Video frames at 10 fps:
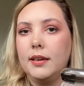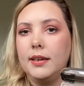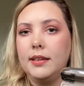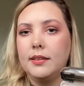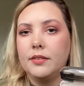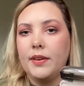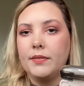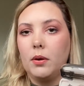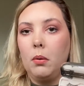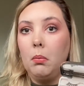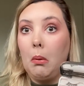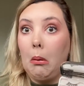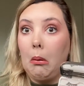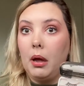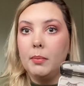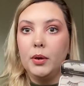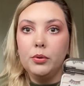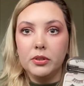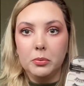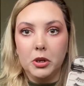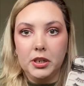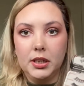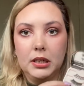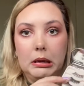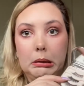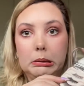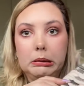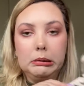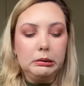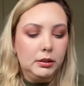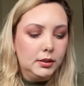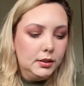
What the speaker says: Lisa's favorite. Oh, I'm losing one. Ooh.